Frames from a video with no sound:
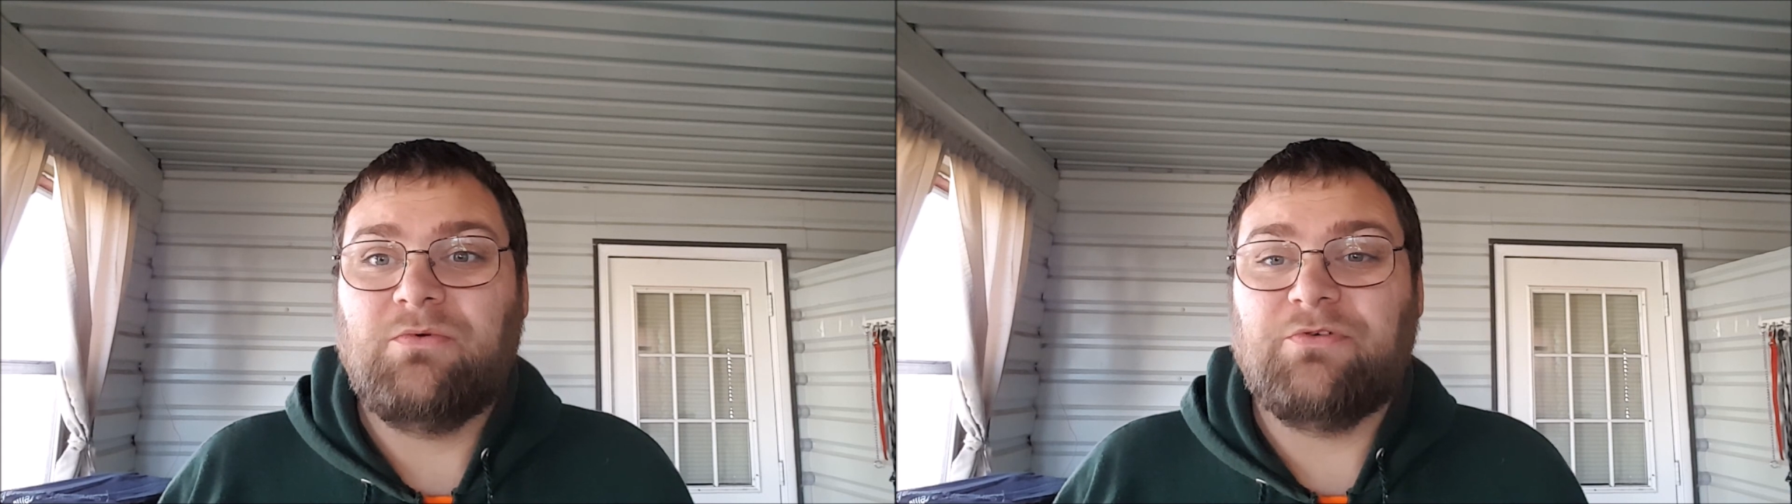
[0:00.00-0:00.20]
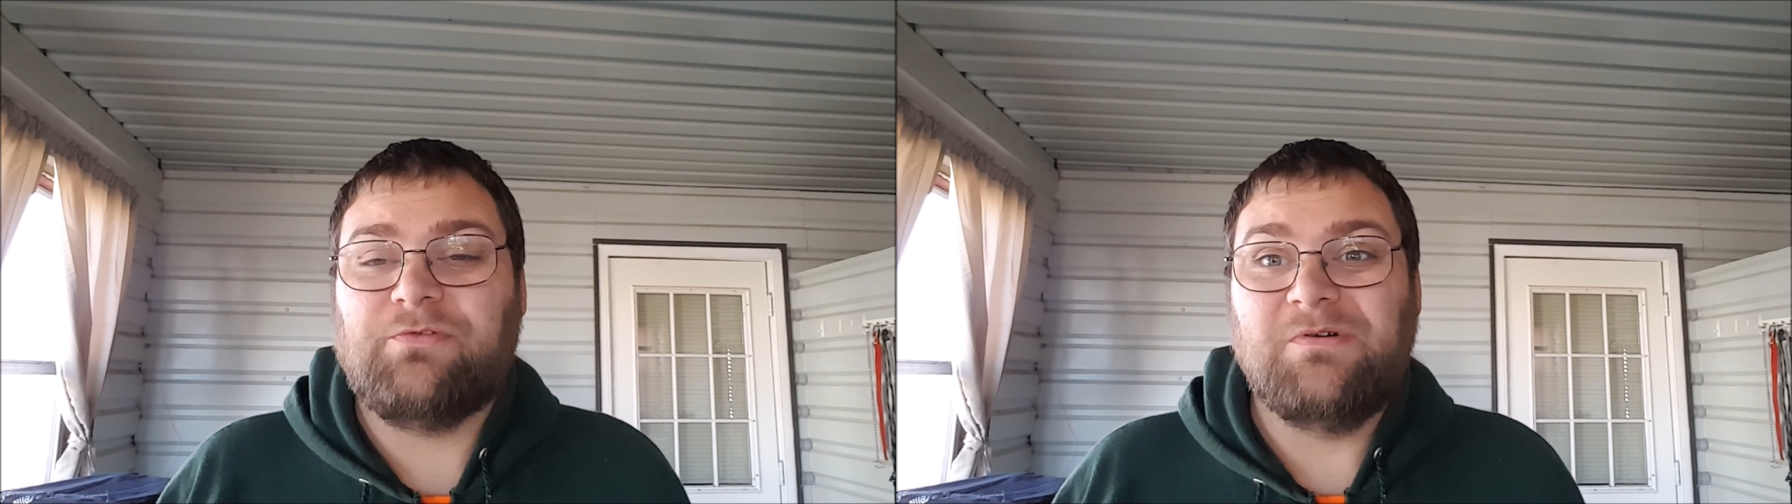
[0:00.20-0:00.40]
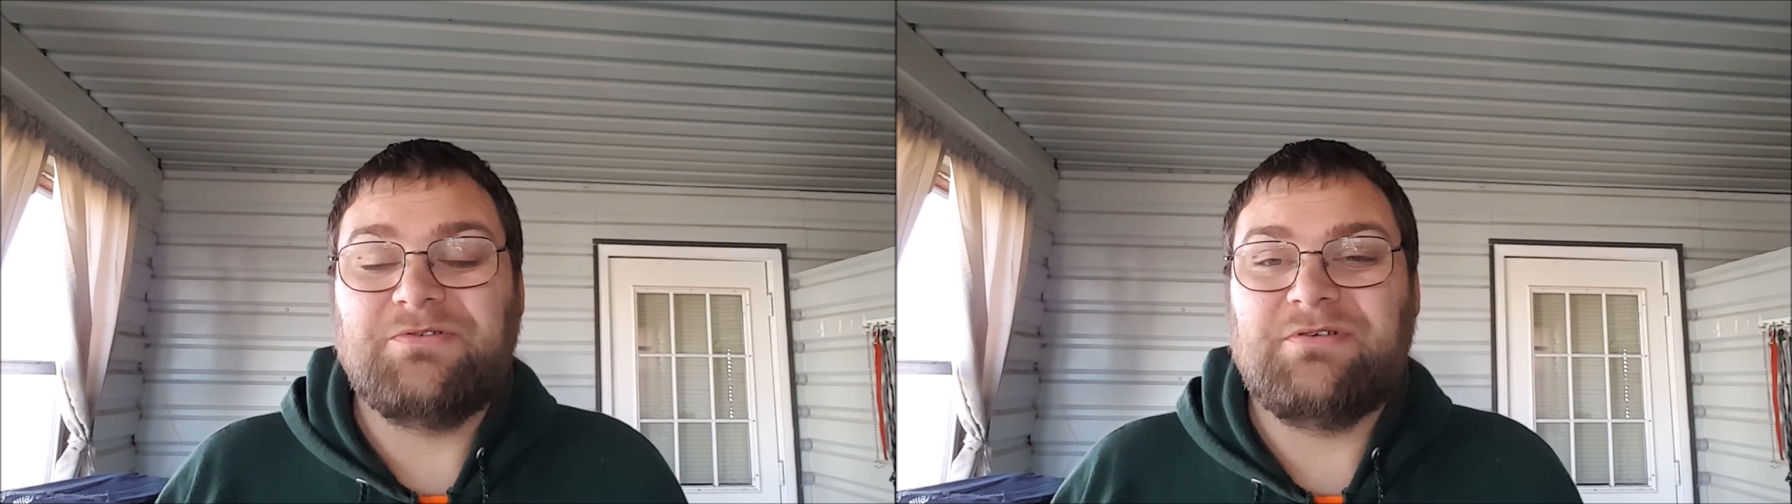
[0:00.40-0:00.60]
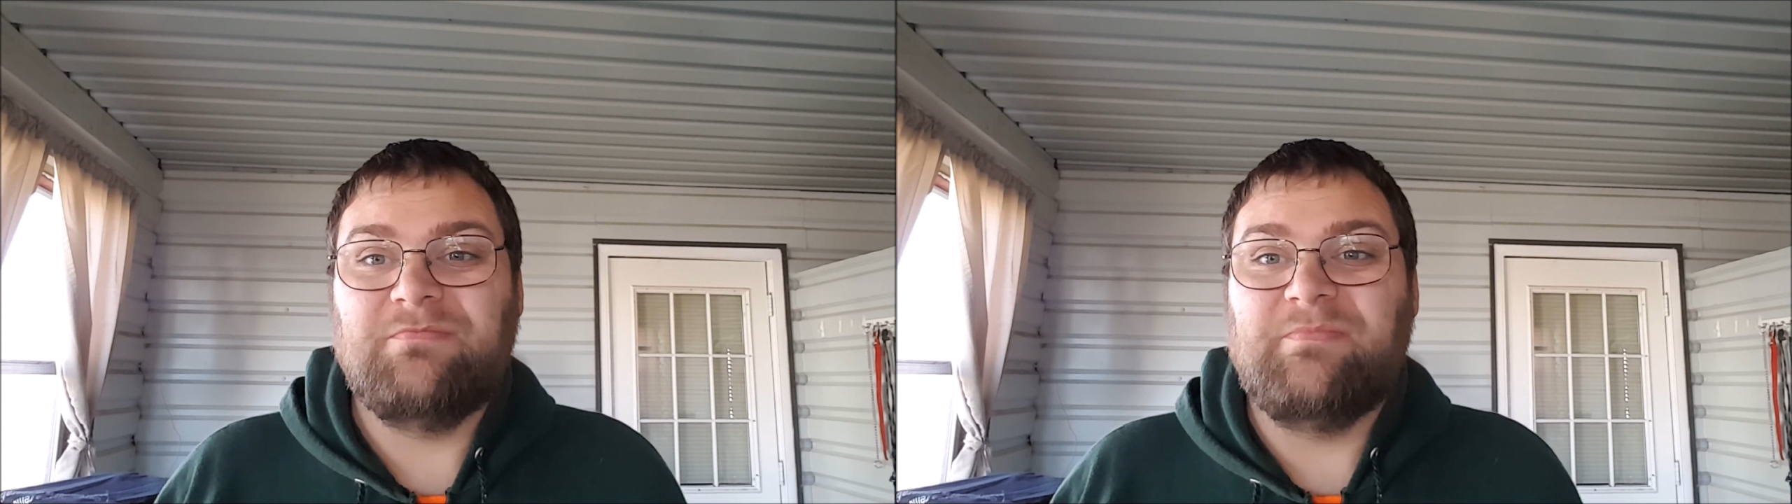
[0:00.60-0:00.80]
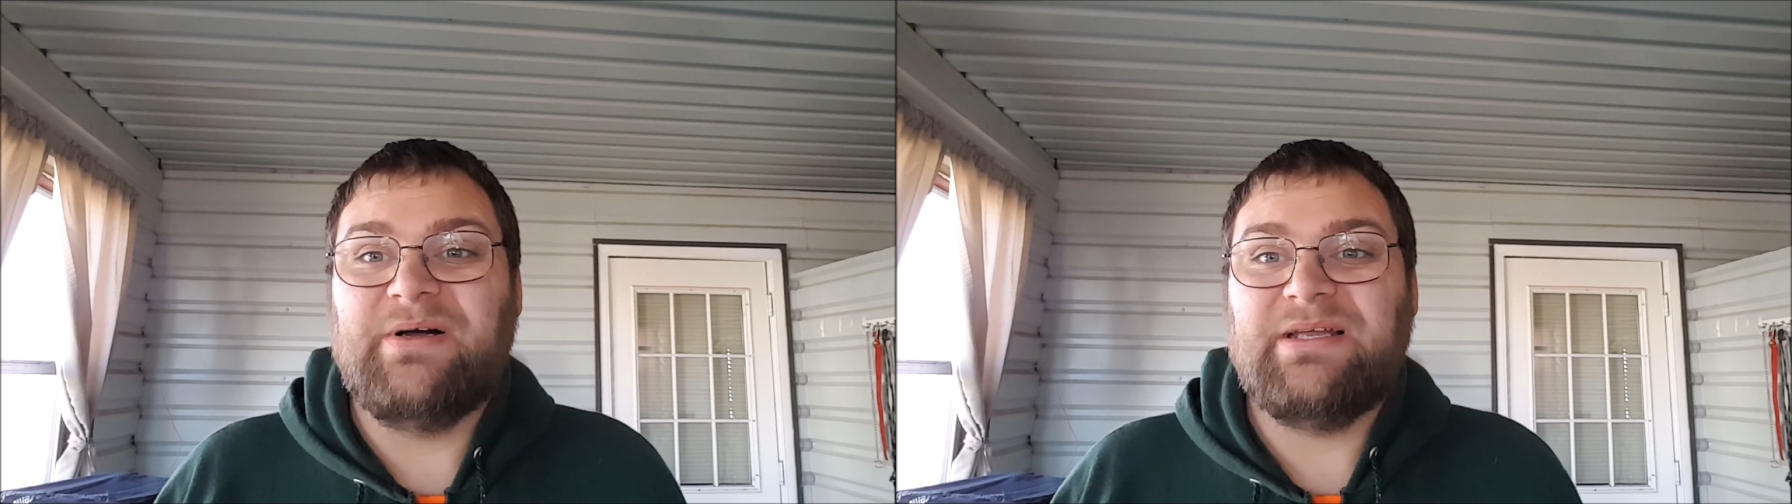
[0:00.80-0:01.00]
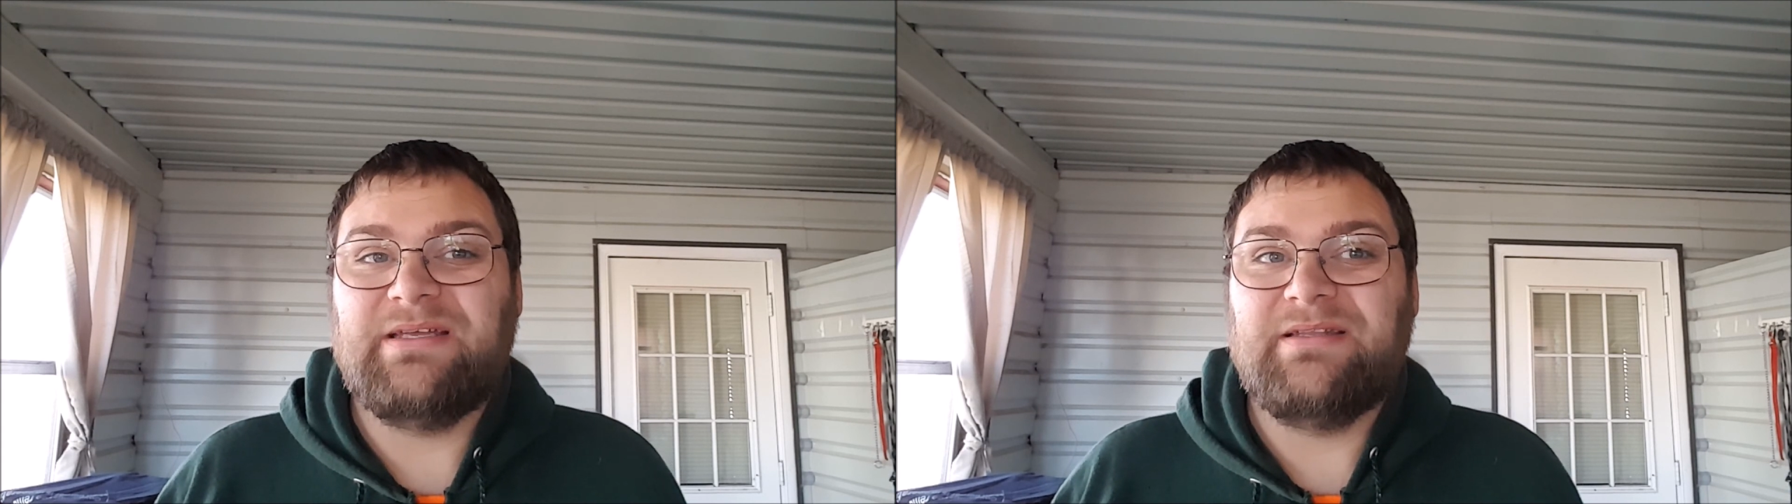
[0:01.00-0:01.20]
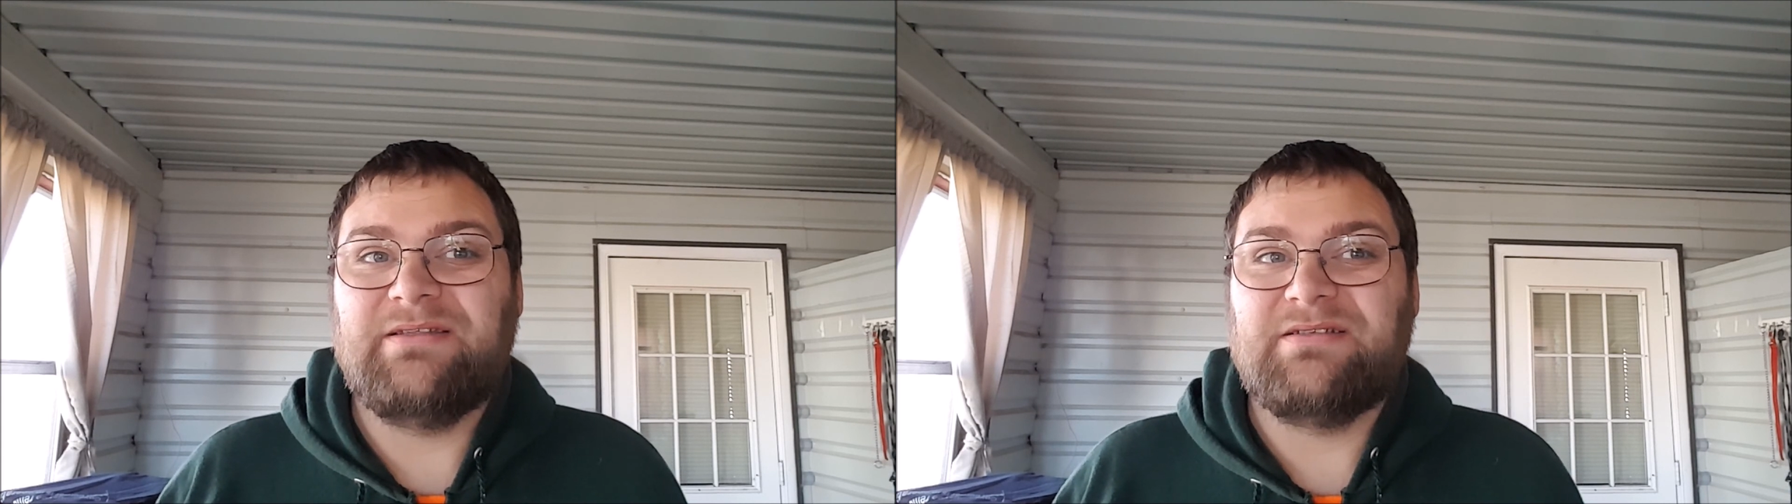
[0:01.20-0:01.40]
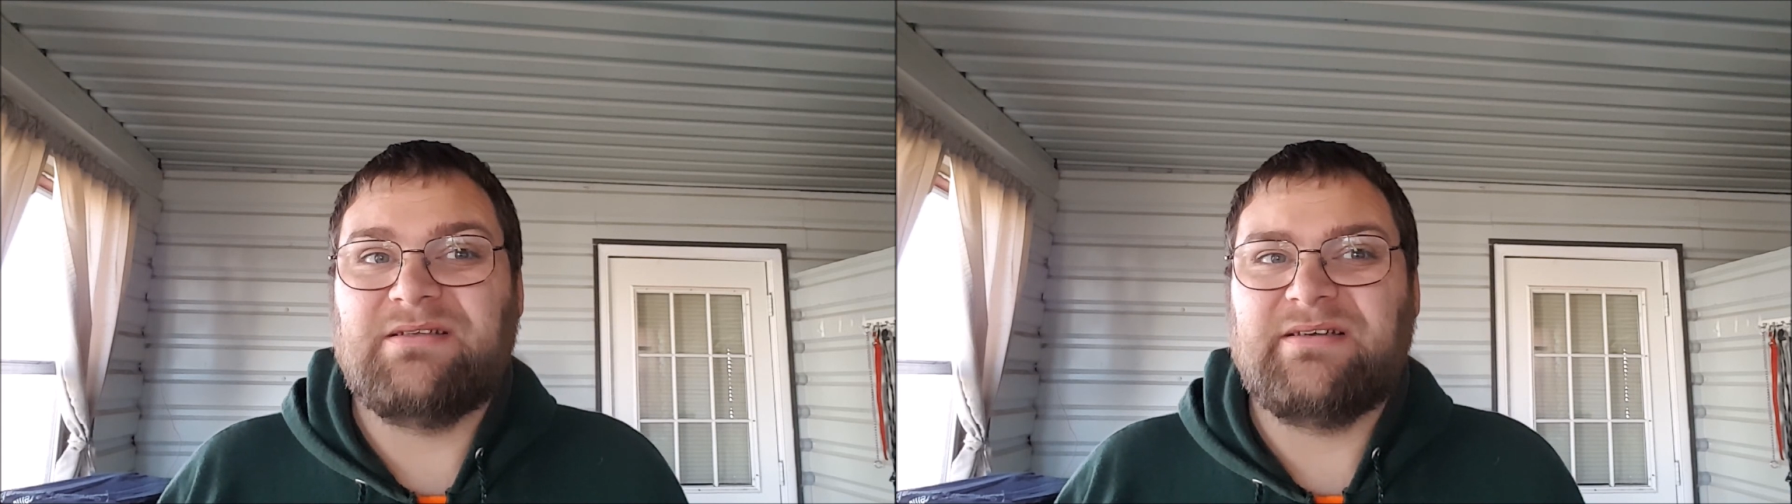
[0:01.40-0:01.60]
frozen, but
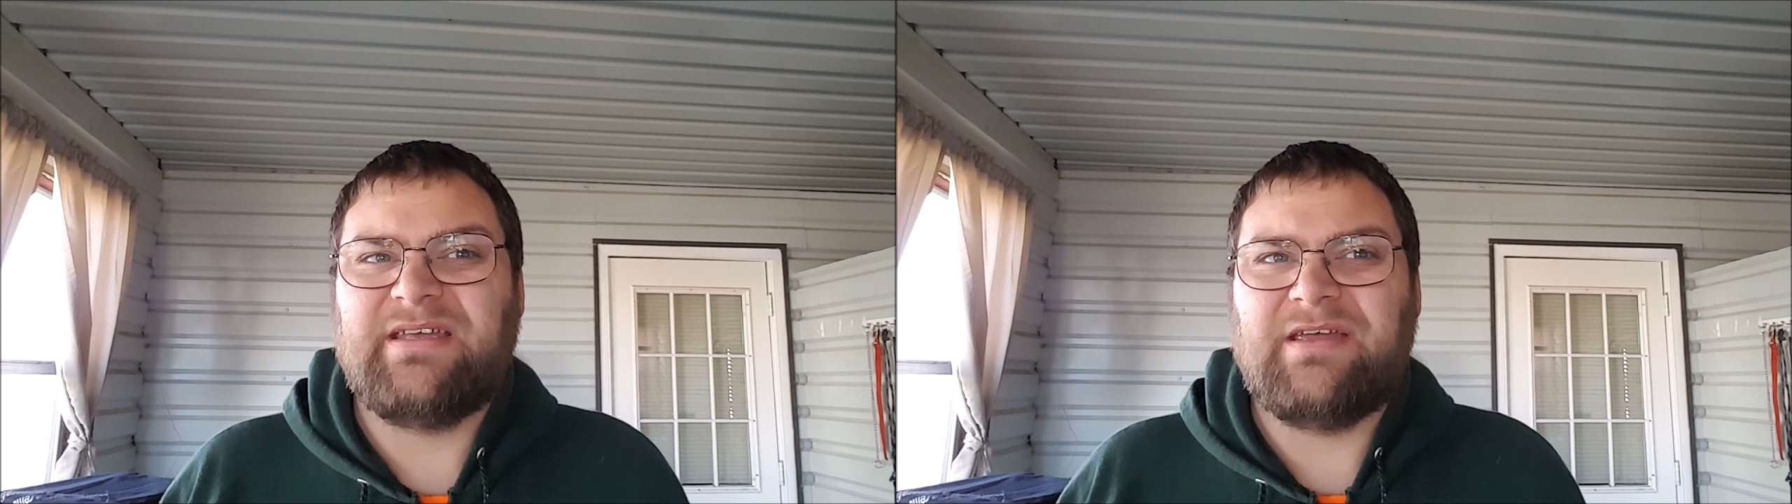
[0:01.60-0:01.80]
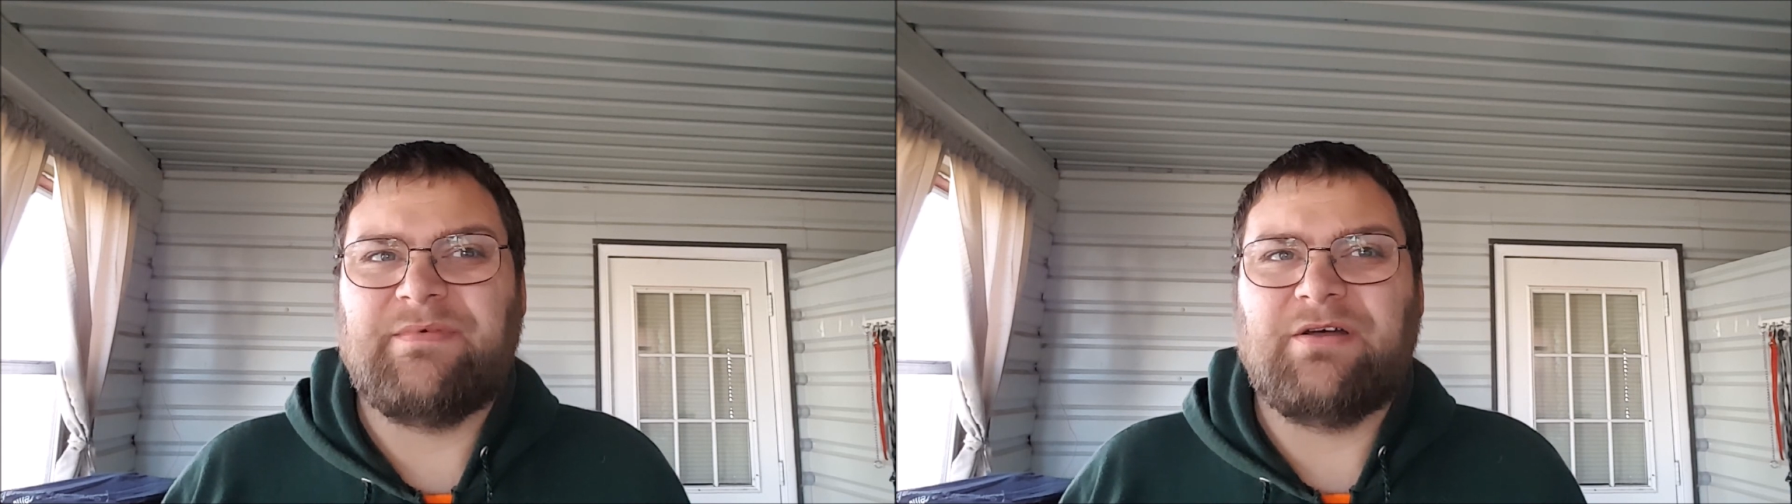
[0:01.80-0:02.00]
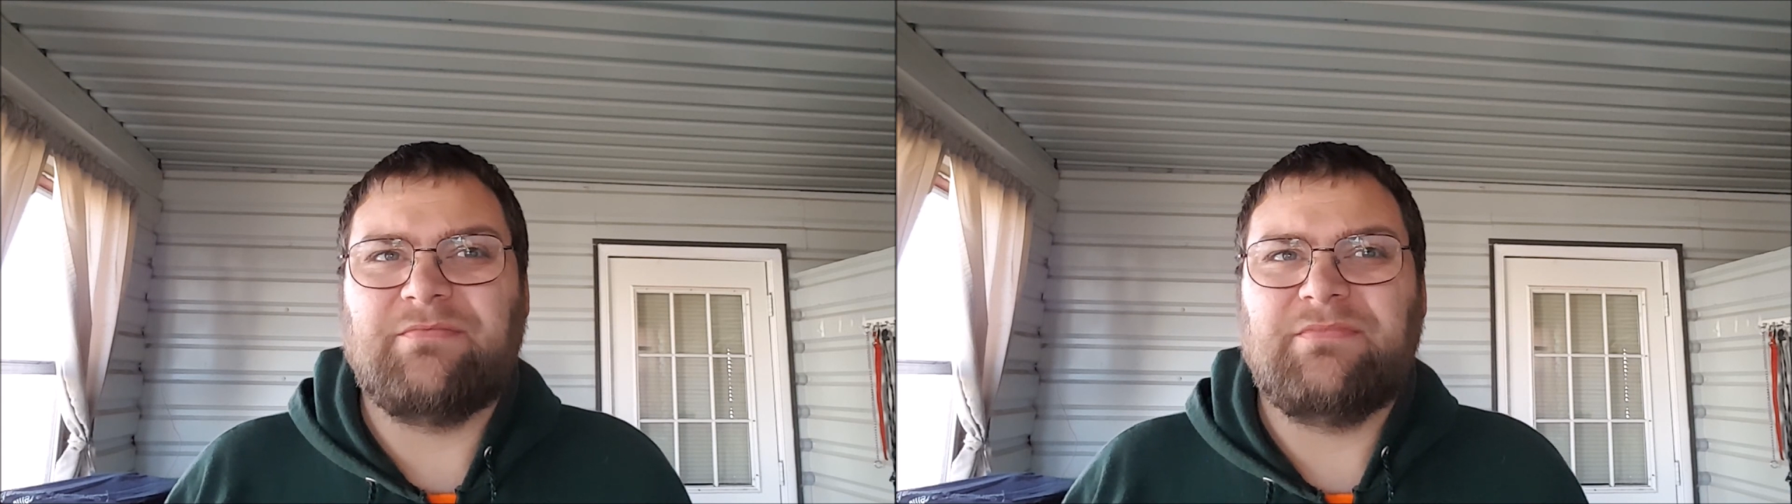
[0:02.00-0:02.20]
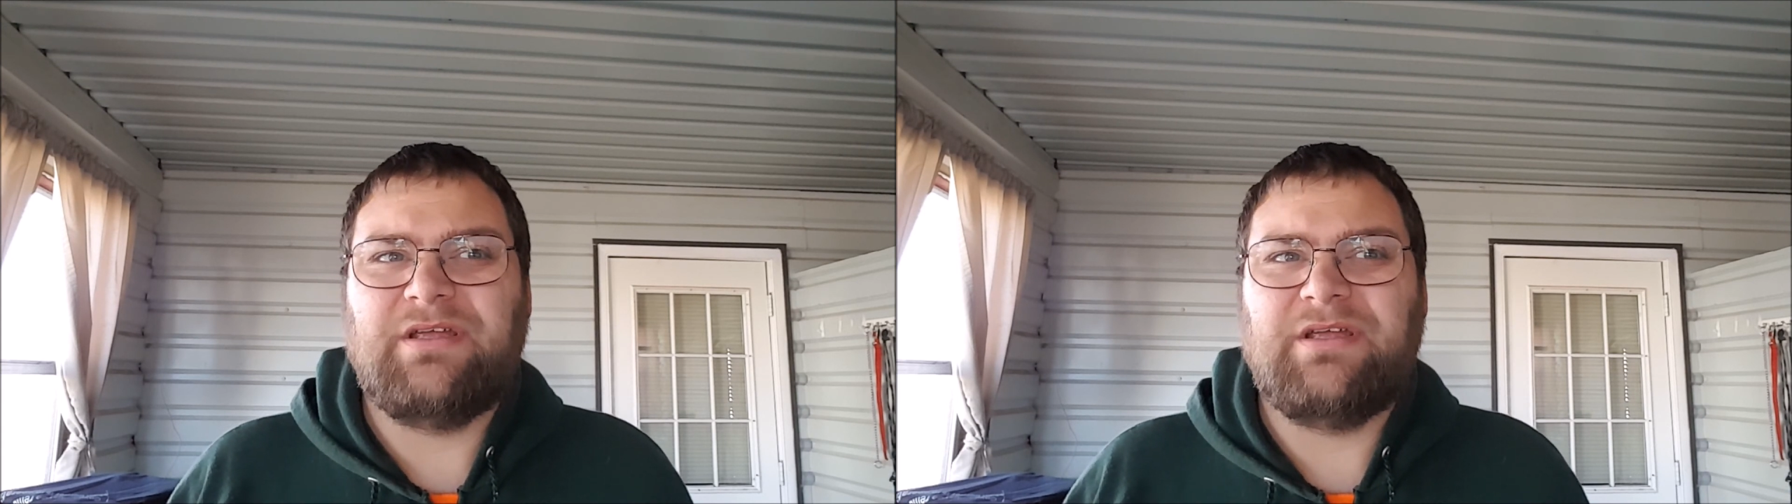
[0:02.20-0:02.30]
the sun came out